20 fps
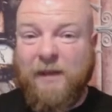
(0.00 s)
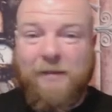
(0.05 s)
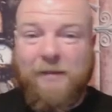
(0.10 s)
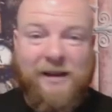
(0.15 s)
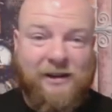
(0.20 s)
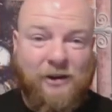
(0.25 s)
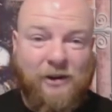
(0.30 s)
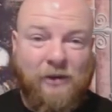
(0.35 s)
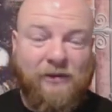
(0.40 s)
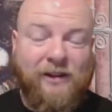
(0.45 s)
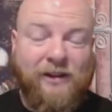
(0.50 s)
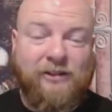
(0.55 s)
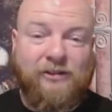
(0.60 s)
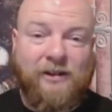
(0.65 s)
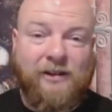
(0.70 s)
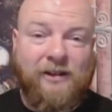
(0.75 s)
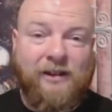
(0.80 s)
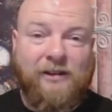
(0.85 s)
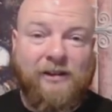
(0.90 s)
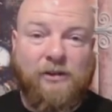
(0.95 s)
I mean, no offense
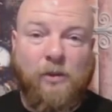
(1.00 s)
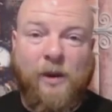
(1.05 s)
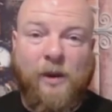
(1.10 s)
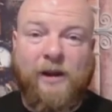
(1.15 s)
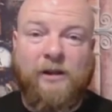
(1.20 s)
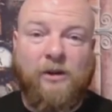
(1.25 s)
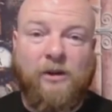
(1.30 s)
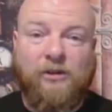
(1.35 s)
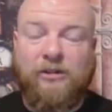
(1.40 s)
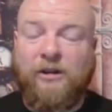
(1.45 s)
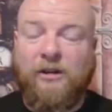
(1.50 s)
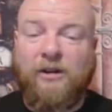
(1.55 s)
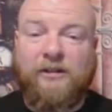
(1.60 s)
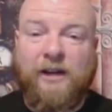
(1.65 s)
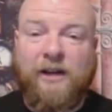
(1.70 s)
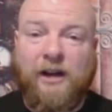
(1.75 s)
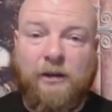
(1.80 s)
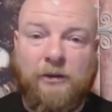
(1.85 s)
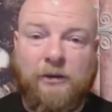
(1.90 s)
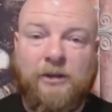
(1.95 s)
or anything. The White Cloaks, they're all
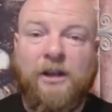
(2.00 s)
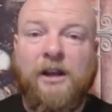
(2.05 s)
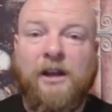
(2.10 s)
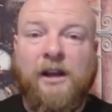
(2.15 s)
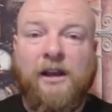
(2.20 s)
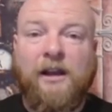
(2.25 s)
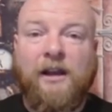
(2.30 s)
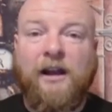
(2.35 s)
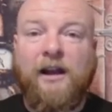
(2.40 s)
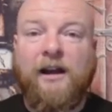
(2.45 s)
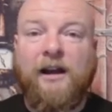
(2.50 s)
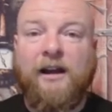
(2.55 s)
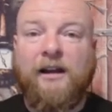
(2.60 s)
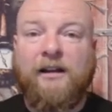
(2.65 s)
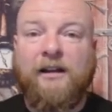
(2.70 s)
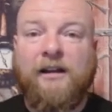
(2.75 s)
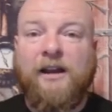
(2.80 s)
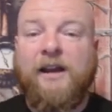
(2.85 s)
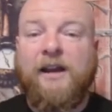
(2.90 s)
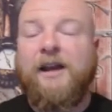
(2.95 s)
terrible.
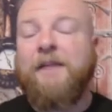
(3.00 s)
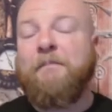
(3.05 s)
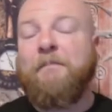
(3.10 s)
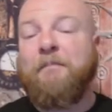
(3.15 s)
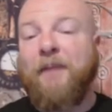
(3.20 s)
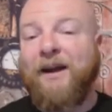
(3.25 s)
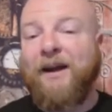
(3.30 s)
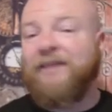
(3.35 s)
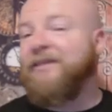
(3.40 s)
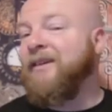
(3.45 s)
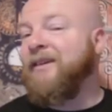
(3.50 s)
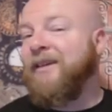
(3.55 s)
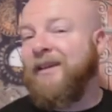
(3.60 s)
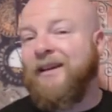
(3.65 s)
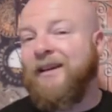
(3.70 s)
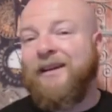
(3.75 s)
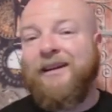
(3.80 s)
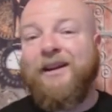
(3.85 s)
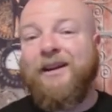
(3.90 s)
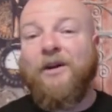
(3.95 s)
Uh, but,
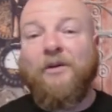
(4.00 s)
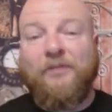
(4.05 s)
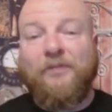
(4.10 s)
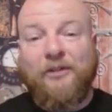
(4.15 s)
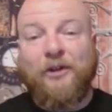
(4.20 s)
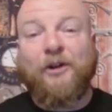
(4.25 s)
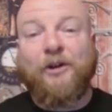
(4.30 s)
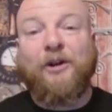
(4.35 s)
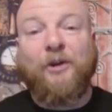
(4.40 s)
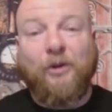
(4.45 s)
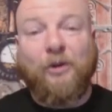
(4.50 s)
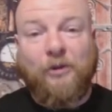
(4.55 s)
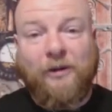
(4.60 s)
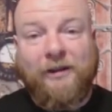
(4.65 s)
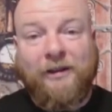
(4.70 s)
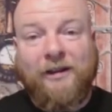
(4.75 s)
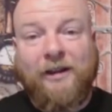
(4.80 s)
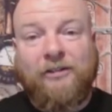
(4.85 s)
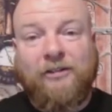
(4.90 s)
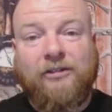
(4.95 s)
you know, they're going to look
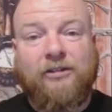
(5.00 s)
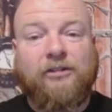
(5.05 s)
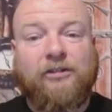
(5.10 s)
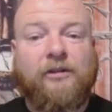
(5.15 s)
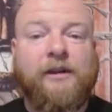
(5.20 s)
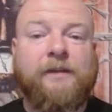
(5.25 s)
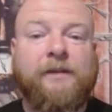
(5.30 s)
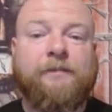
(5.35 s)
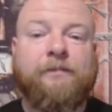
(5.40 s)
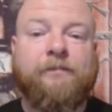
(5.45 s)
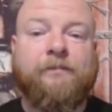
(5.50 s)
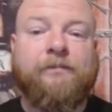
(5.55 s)
really nice in the screen.